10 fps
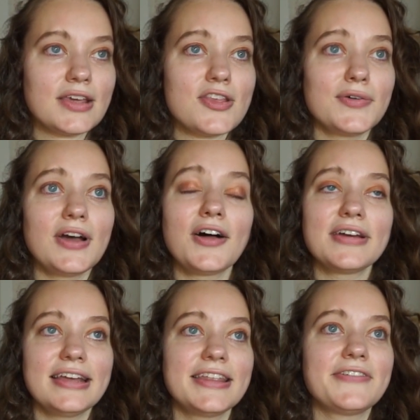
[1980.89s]
So we
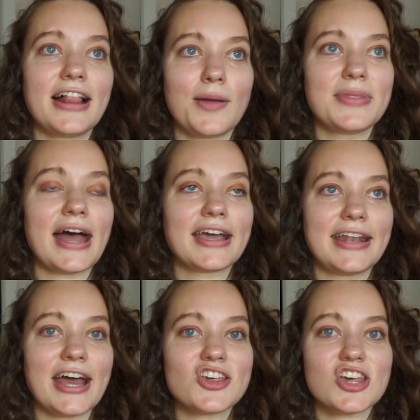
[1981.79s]
already developed that
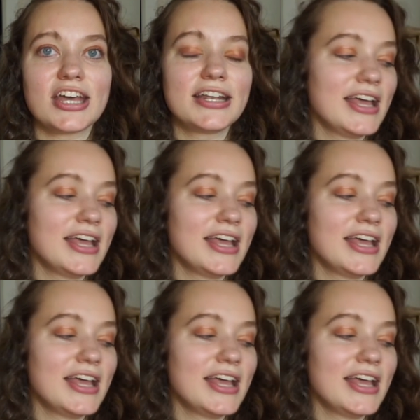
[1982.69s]
connection.